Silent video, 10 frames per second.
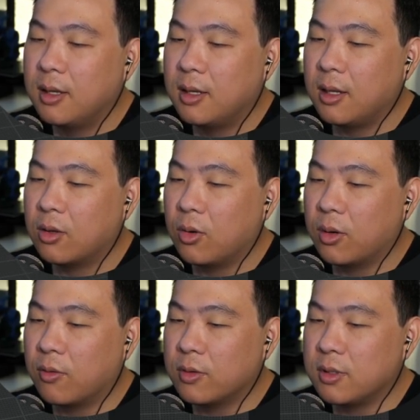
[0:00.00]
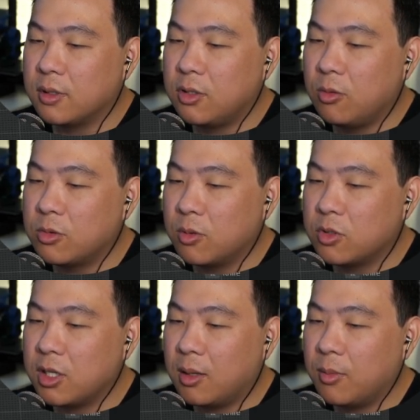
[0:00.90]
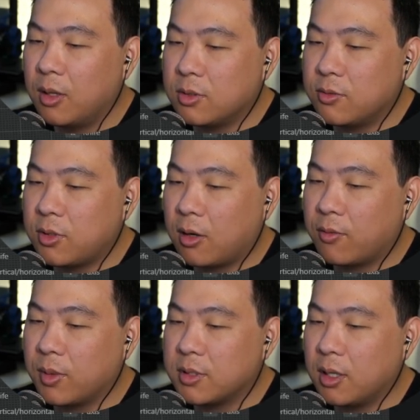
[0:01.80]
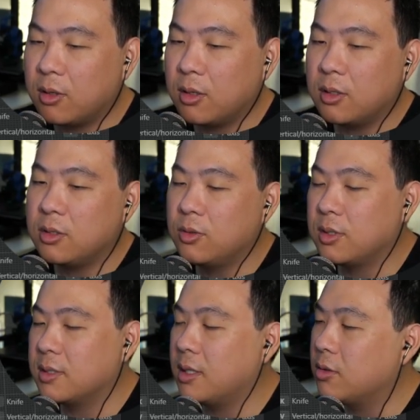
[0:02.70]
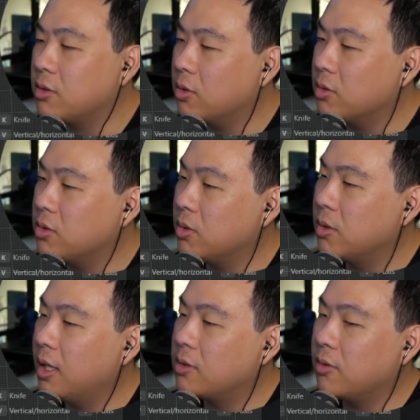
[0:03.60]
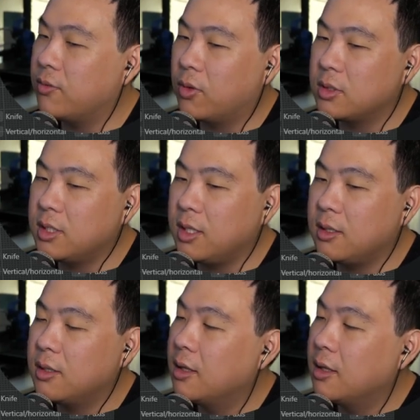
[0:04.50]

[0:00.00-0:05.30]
Now going over to the tombstone shape, starting from the center, using the center circle tool, enter in 14.